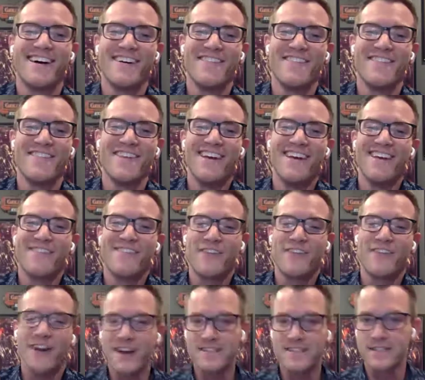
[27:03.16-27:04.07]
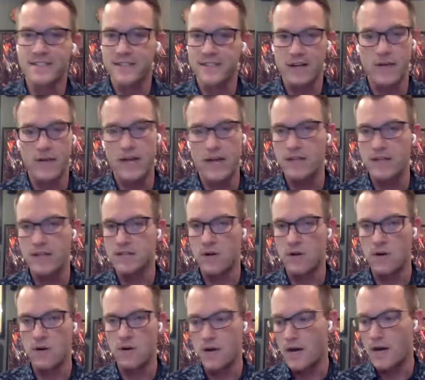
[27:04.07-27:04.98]
um, for us, it's like okay,
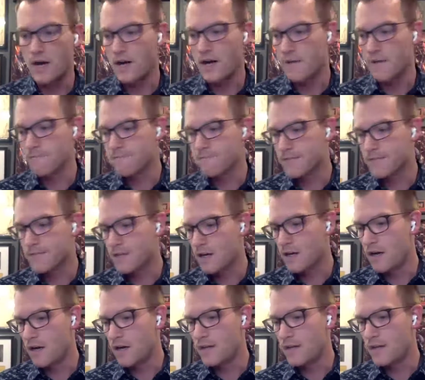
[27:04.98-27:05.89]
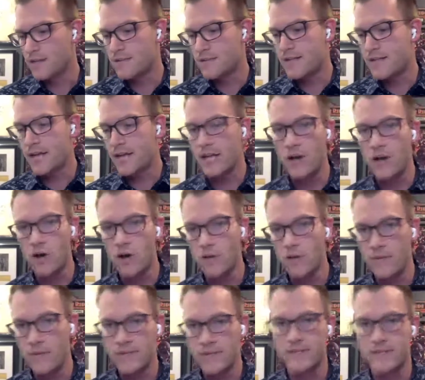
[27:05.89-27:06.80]
so uh, second
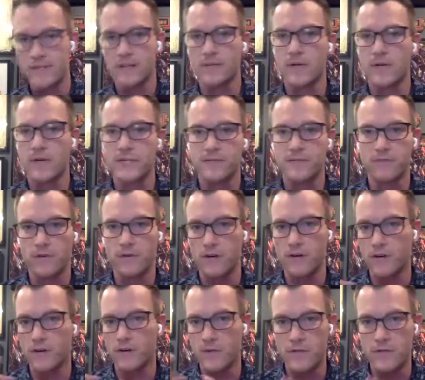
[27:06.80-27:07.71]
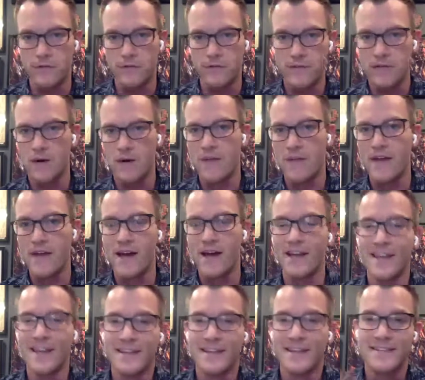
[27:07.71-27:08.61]
home in Celebration, Florida. We do a video on
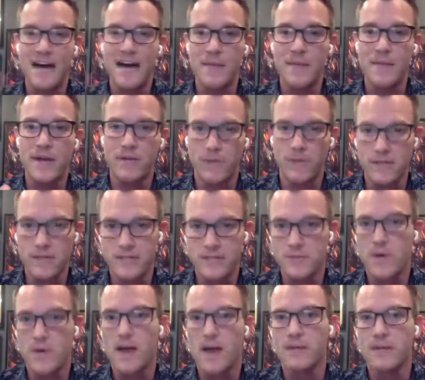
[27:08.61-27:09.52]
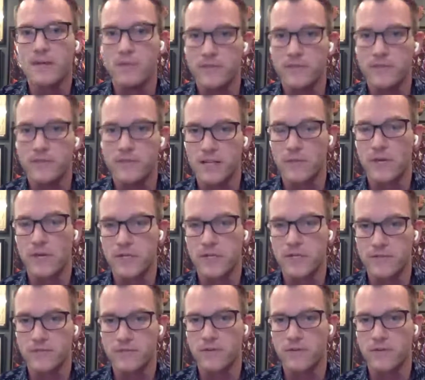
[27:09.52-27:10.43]
that. Top eight reasons why to move to
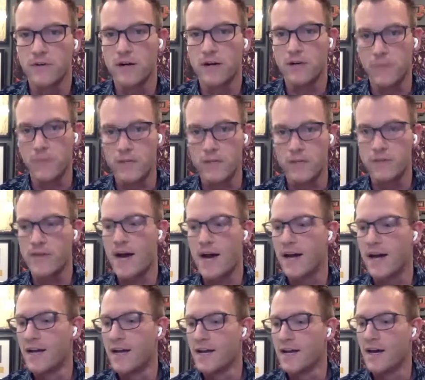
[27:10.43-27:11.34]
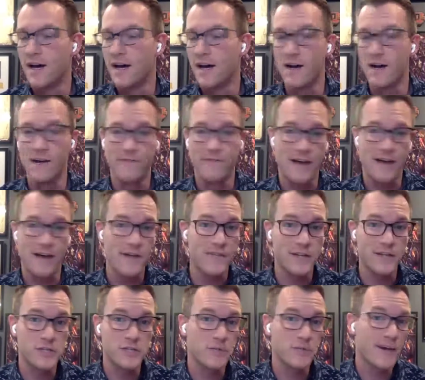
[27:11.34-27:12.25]
Celebration, Florida. We do that. Uh, five
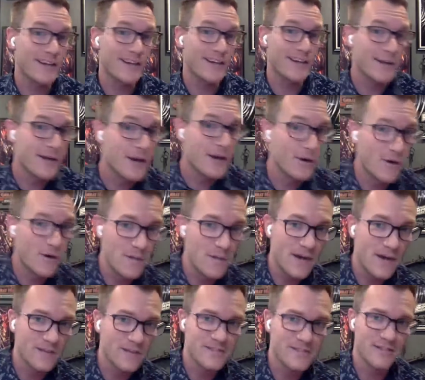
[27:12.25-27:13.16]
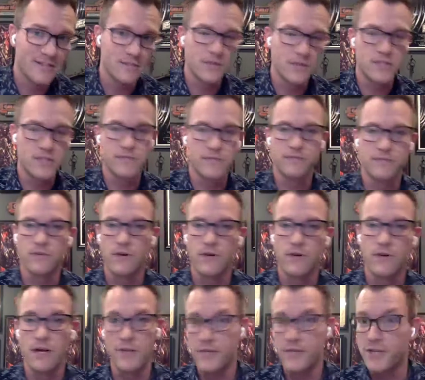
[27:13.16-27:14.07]
things you might not know about Celebration,
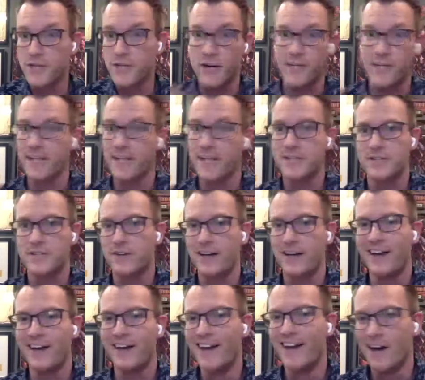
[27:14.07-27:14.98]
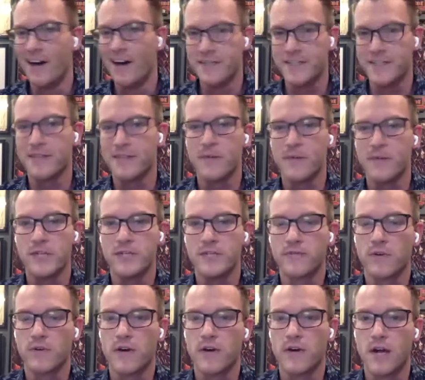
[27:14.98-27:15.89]
Florida. The dark history of Celebration,
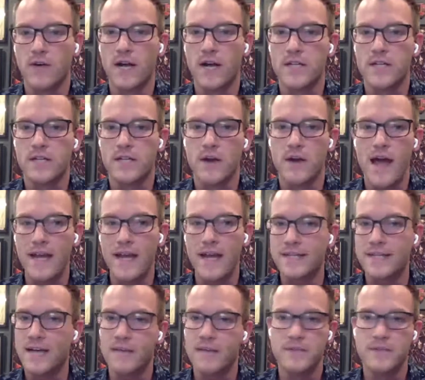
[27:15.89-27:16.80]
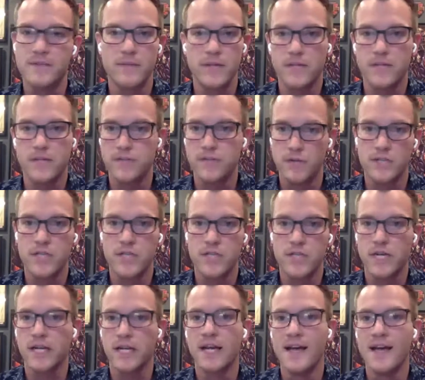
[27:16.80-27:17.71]
Florida. Right. So anytime somebody's
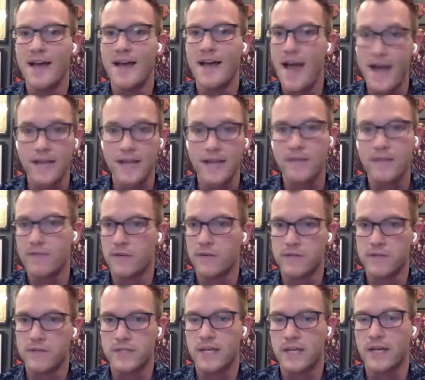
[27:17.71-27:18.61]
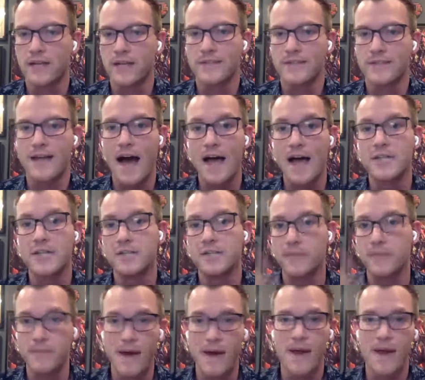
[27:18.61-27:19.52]
searching any of those things, I
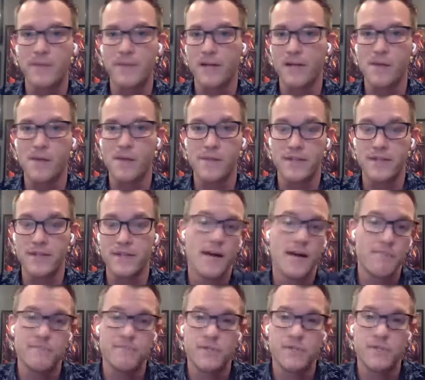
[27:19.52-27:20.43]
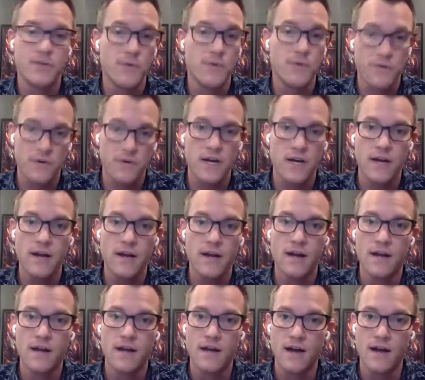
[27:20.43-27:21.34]
should be popping up in the top two or
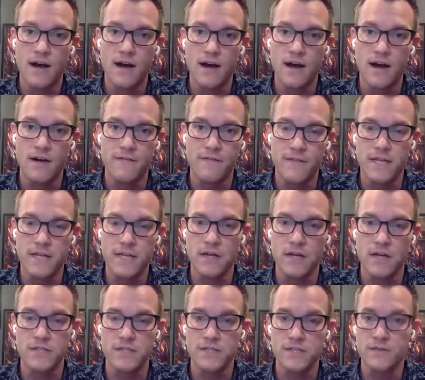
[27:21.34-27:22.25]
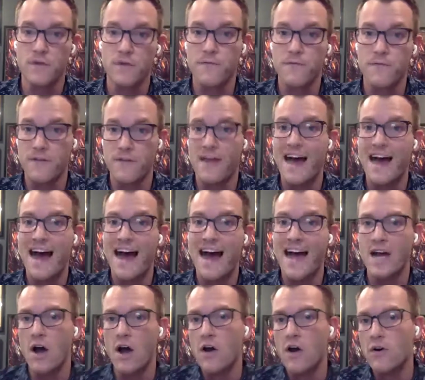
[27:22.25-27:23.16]
three uh, videos. And so for that,
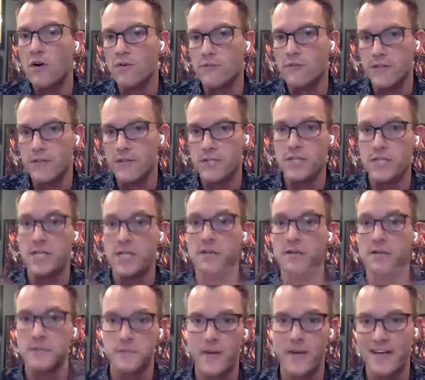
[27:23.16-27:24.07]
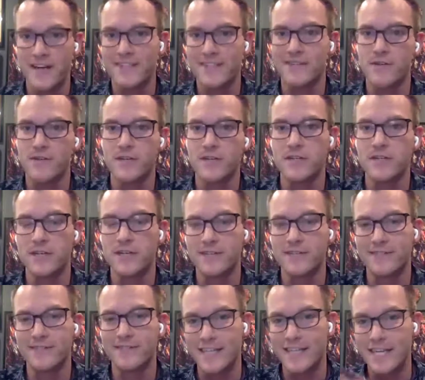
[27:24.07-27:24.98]
I own the geospace or the,
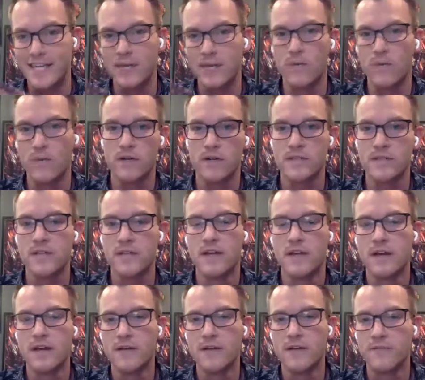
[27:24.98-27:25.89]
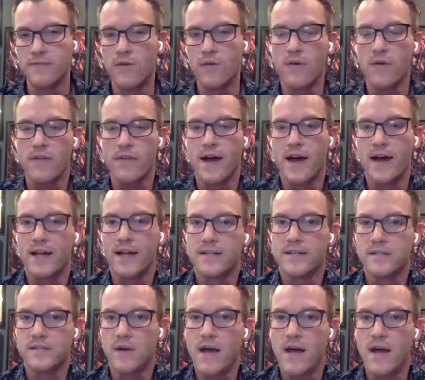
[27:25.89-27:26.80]
the the keywords for that.
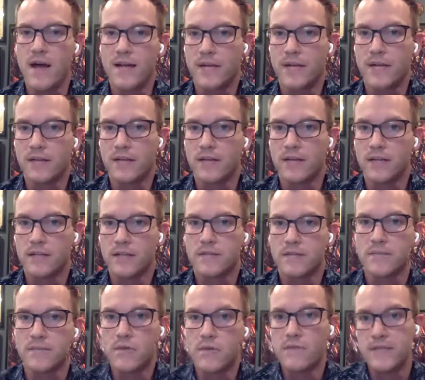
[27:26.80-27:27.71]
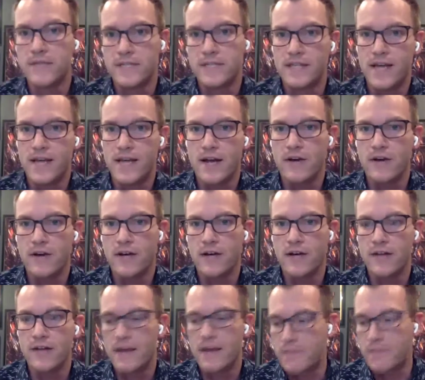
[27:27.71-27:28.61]
And so anybody looking to move into the
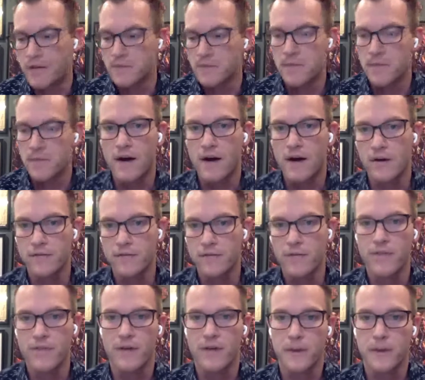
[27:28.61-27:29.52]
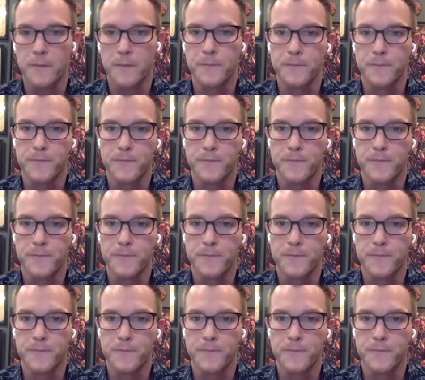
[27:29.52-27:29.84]
area, that becomes a powerful thing.